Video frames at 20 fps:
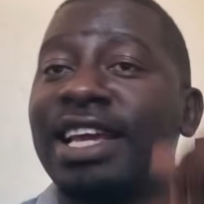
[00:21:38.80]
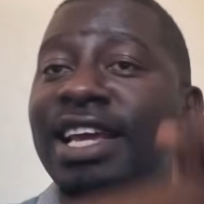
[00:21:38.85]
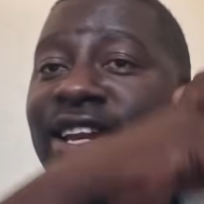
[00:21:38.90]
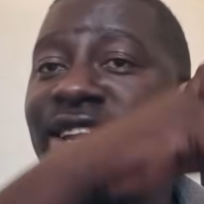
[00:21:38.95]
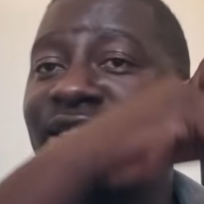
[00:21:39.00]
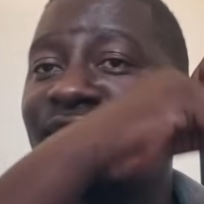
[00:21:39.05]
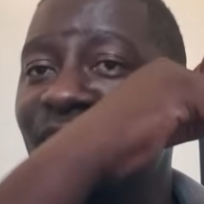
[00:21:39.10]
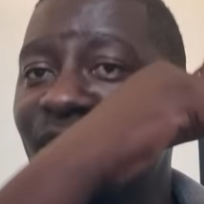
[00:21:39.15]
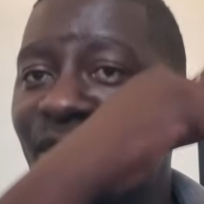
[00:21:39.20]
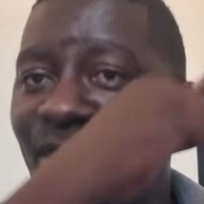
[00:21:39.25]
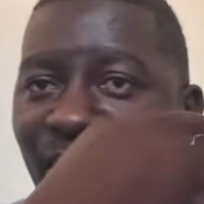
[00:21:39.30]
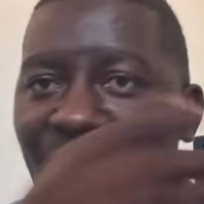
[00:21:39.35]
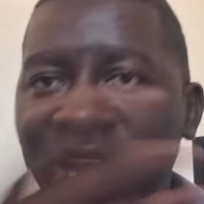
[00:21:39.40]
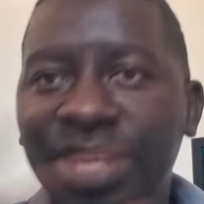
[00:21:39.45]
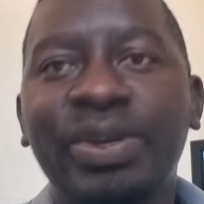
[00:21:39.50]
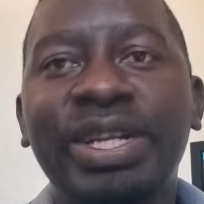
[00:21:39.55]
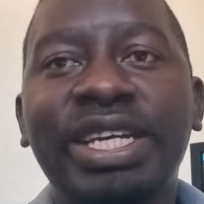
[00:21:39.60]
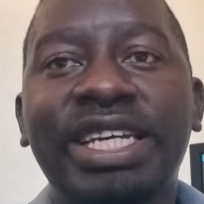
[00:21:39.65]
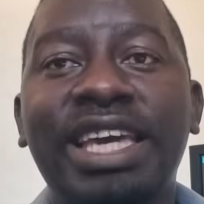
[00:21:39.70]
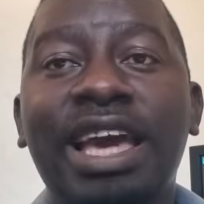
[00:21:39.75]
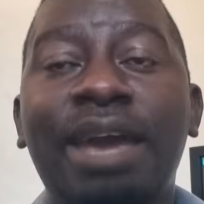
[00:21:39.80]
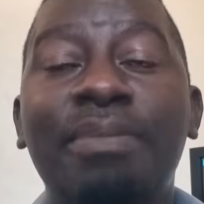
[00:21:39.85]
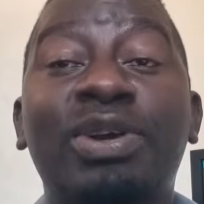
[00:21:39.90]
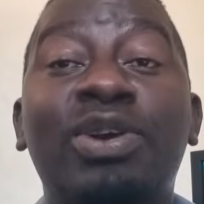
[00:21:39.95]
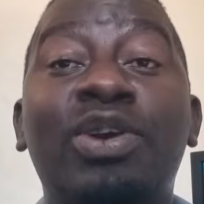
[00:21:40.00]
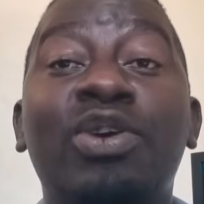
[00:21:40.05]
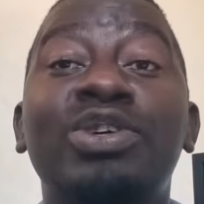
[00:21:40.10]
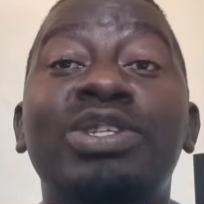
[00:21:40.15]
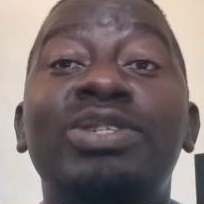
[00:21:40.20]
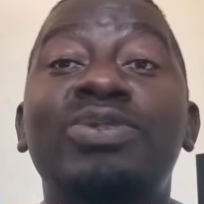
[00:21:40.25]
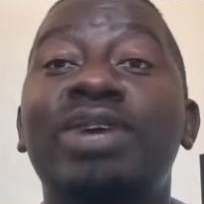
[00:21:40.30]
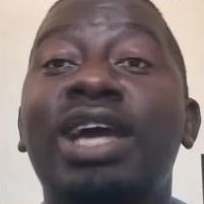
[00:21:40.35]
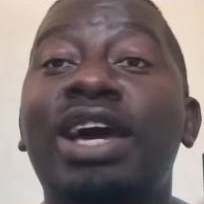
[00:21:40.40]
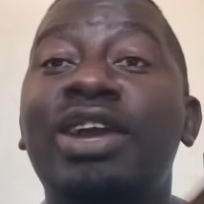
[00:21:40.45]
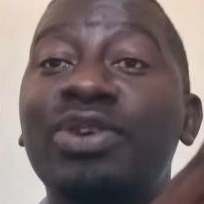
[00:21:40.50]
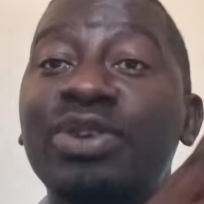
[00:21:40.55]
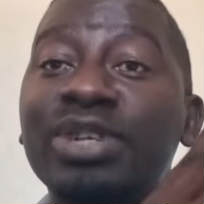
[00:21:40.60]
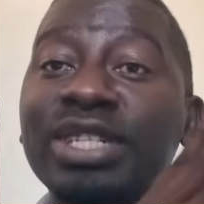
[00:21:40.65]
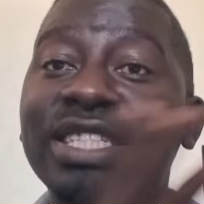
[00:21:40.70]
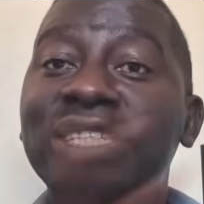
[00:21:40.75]
No one will care because we are
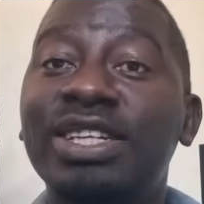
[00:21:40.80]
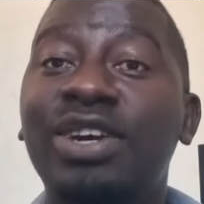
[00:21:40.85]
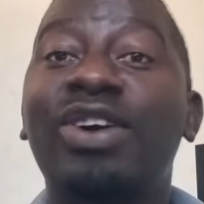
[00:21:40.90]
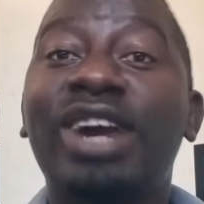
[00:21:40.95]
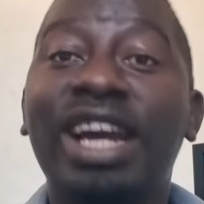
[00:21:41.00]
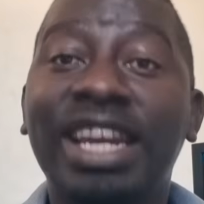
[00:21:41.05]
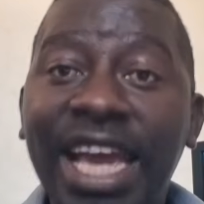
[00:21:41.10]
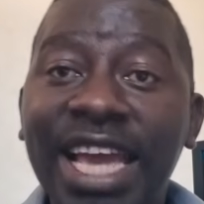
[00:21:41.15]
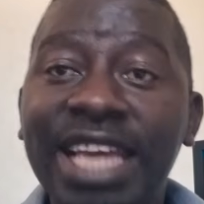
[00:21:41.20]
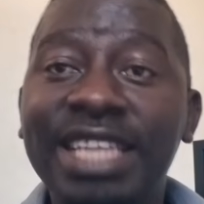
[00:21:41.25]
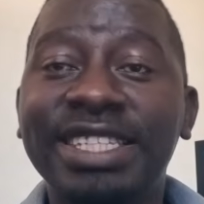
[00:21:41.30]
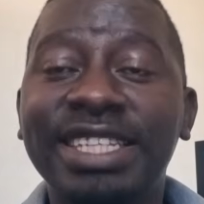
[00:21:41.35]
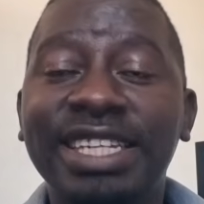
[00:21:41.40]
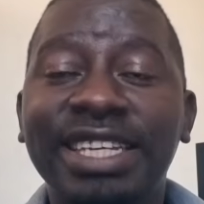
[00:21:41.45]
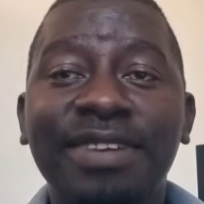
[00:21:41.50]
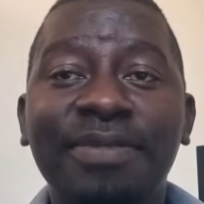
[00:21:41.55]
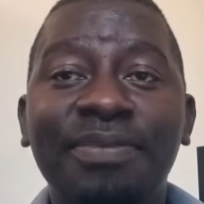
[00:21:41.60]
not organized.